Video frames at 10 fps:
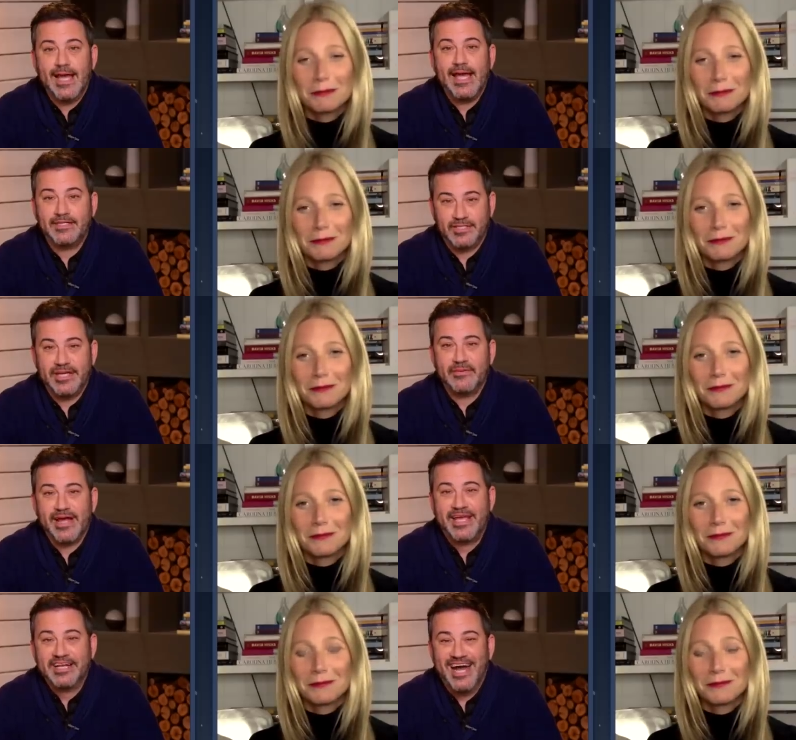Speaker 1: And do they
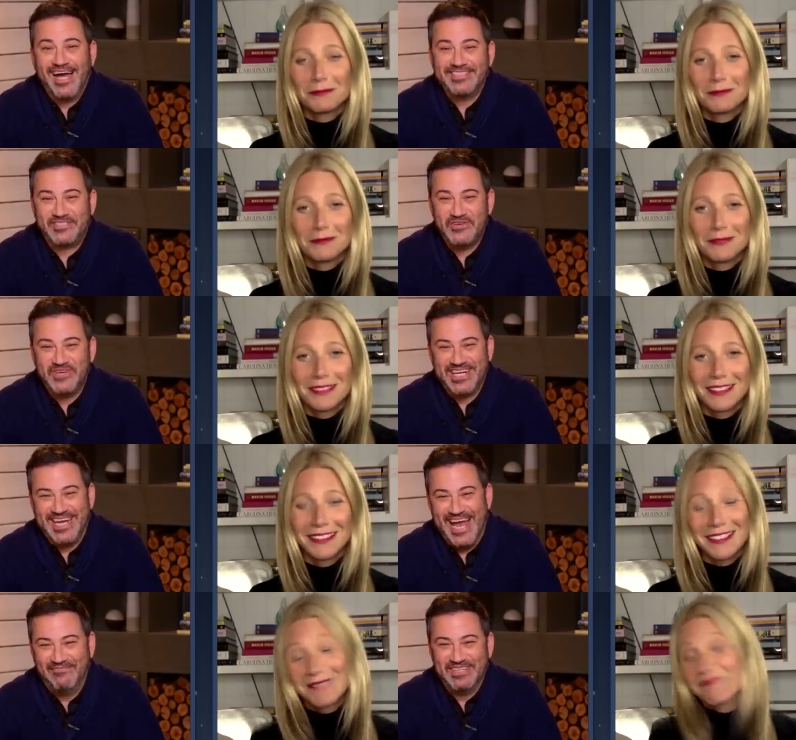recognize you when it
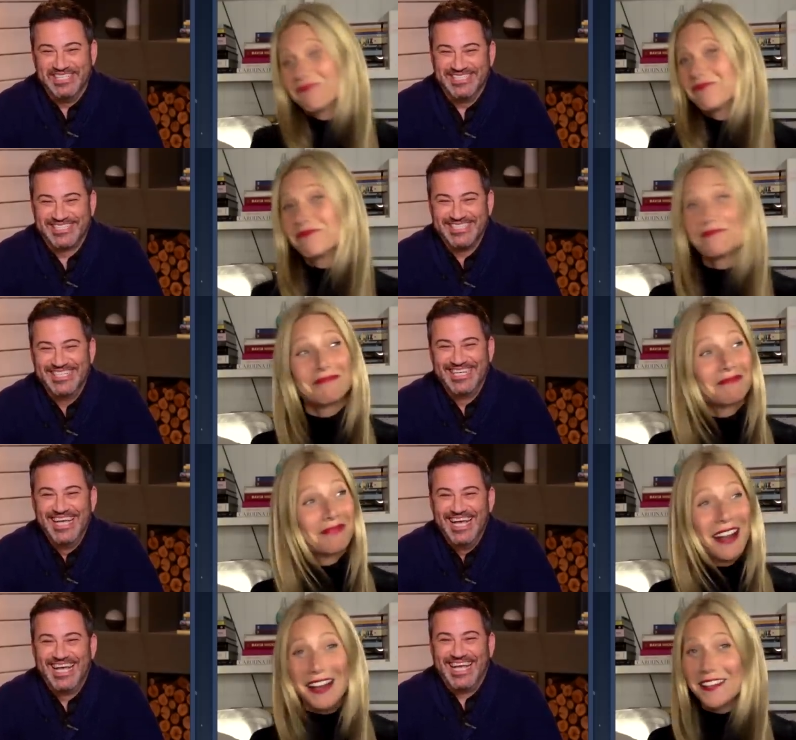happens?
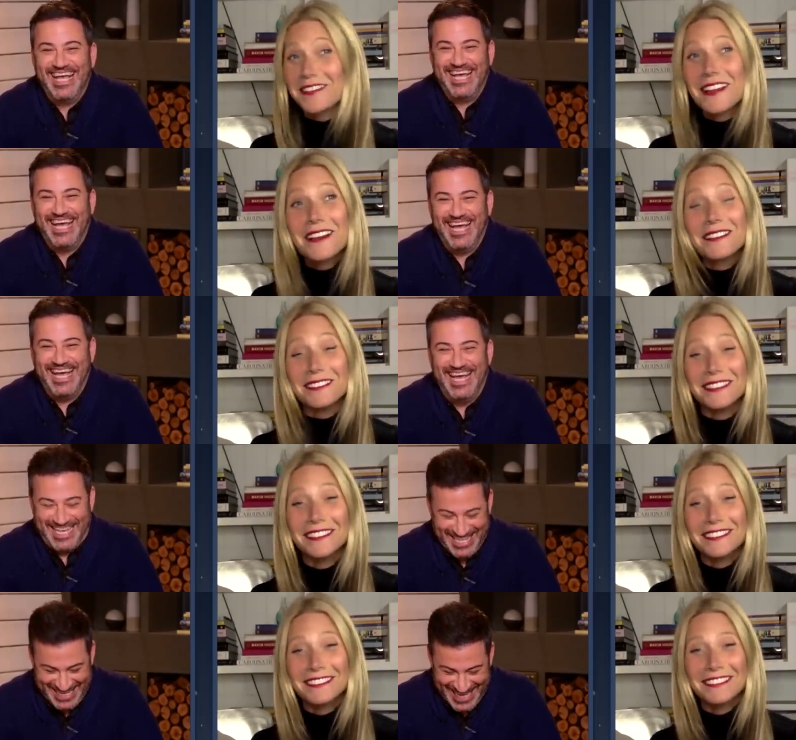
Speaker 2: I don't
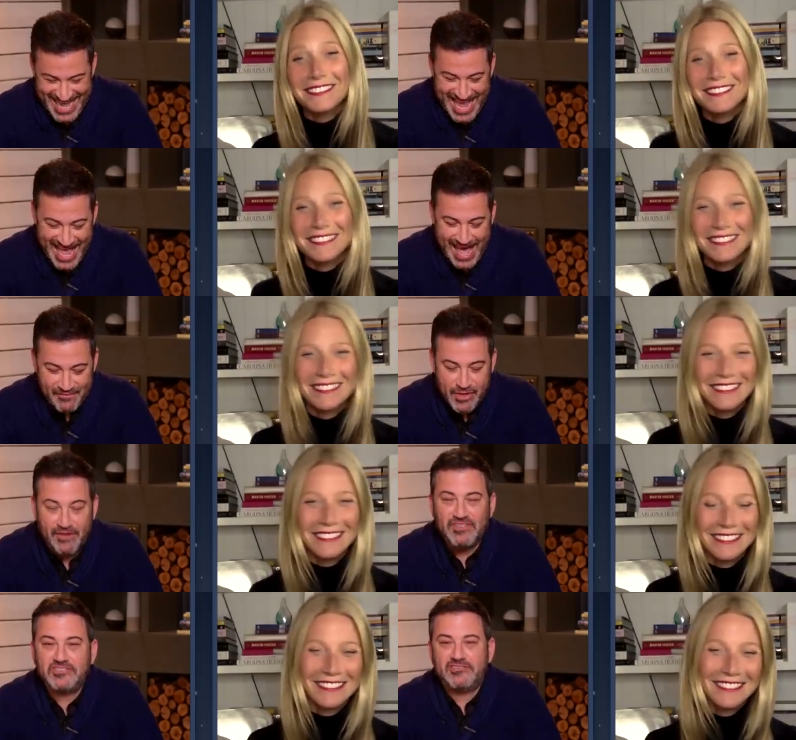know.
Speaker 1: Have you
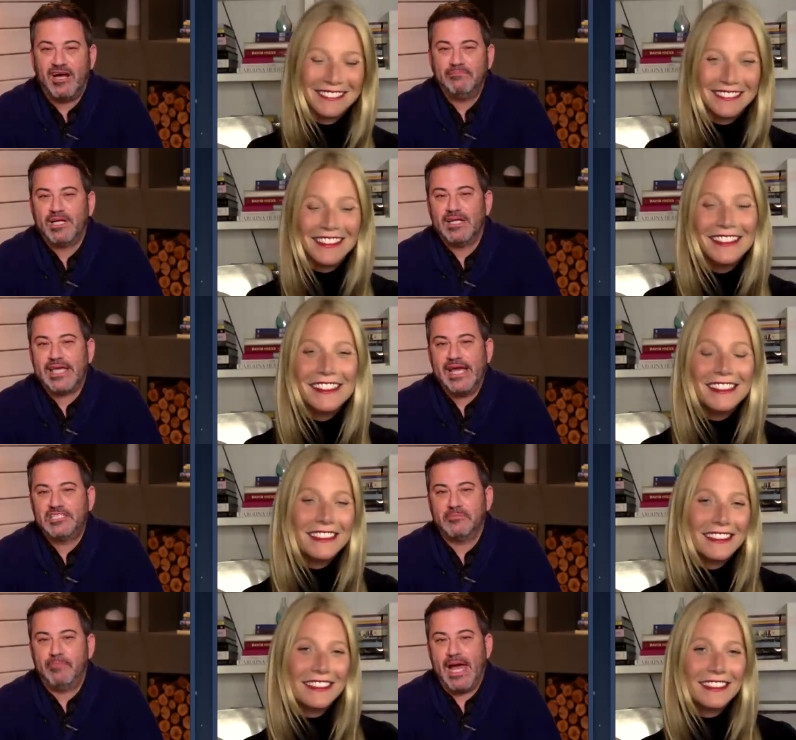ever stomped on a
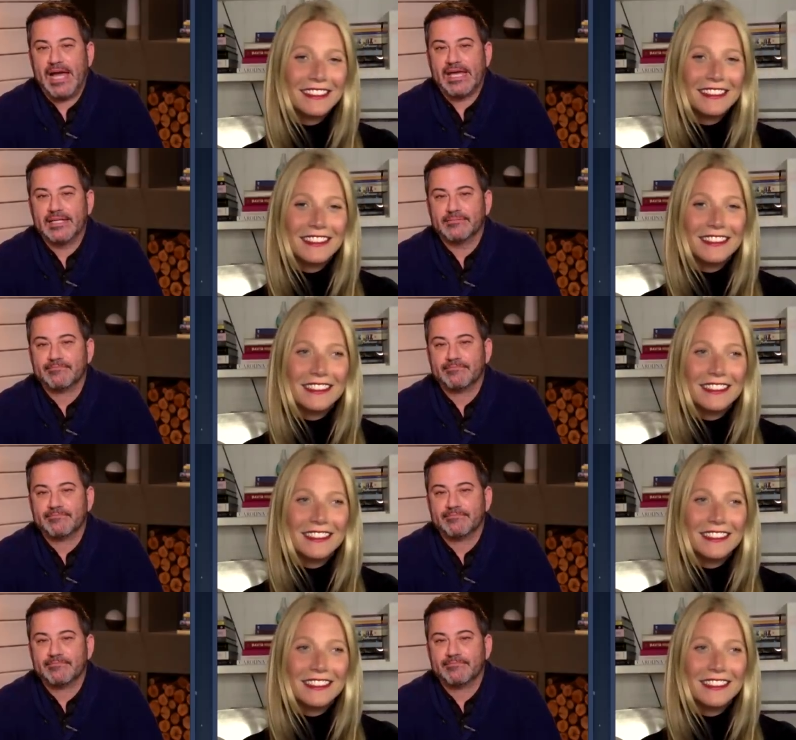ketchup packet?